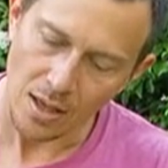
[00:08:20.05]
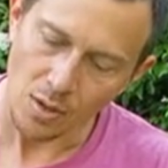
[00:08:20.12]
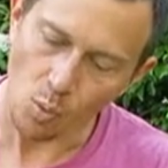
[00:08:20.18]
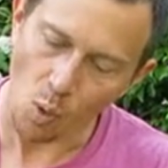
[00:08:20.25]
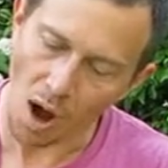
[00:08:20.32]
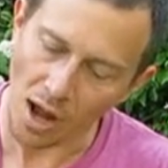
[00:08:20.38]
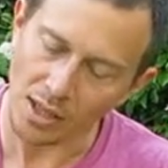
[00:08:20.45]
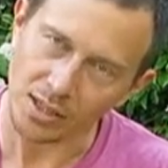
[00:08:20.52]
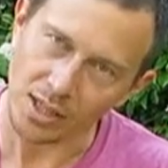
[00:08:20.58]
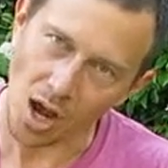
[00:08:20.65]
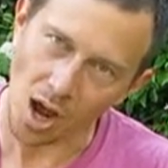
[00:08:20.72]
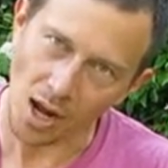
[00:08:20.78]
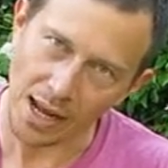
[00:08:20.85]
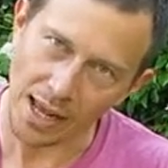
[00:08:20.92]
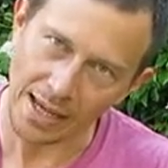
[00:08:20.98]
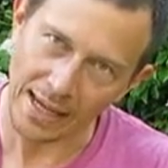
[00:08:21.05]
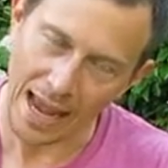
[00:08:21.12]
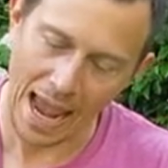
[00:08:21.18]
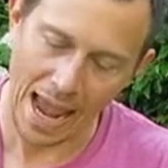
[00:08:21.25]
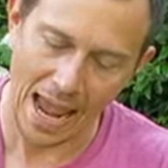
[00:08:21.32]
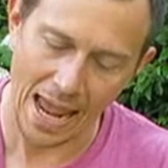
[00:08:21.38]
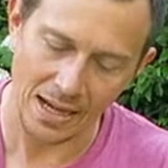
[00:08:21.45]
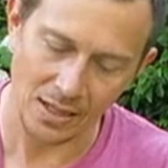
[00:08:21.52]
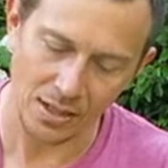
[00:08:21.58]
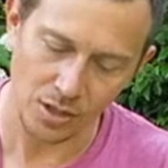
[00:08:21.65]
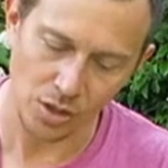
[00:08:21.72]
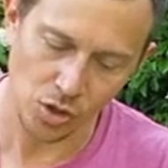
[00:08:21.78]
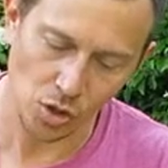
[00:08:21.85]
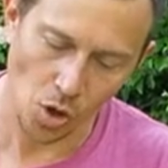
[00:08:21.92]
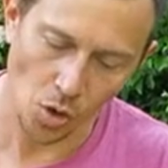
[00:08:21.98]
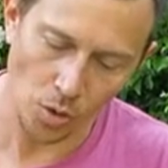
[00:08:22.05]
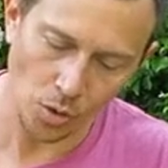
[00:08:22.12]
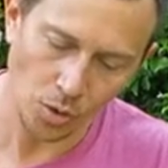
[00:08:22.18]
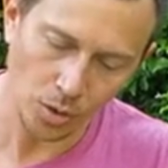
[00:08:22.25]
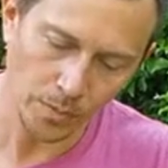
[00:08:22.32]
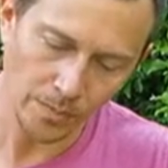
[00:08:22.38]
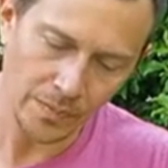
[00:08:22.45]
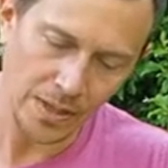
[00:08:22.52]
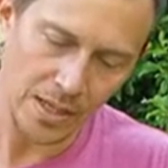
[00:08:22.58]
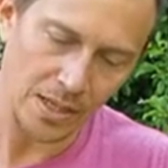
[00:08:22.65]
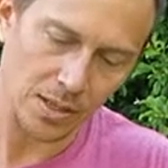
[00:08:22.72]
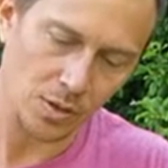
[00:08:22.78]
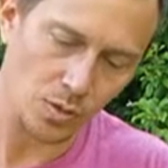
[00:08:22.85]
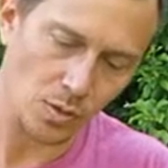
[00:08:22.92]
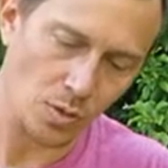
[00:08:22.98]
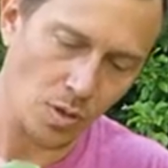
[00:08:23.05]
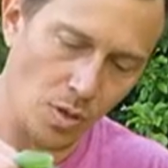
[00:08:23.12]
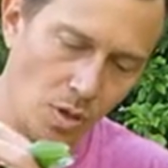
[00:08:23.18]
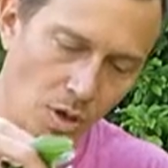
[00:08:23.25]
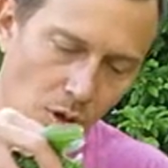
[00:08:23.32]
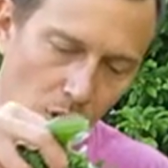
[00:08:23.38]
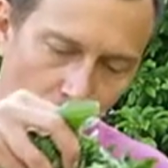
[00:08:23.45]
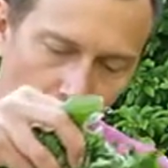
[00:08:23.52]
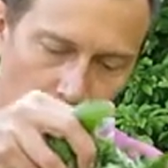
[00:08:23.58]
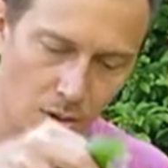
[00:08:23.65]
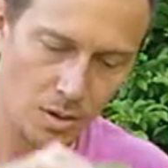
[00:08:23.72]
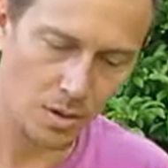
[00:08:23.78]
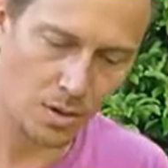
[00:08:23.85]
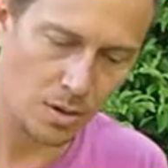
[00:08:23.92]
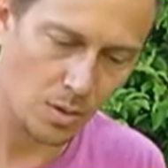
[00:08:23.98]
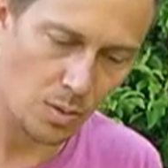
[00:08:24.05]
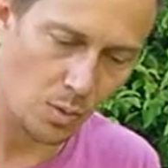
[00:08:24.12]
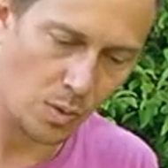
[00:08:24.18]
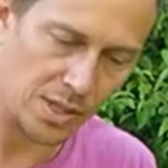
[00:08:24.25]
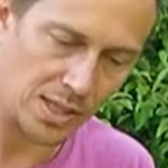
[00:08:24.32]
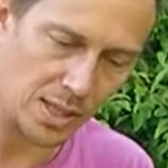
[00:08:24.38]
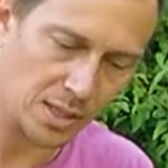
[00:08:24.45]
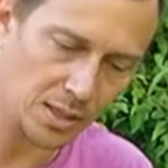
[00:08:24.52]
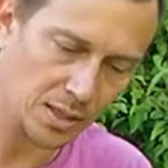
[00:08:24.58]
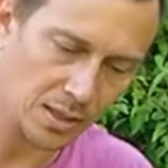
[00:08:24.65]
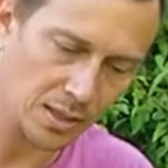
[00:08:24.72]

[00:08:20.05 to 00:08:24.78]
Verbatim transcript: wild garlic and the sorrel into the whizzer.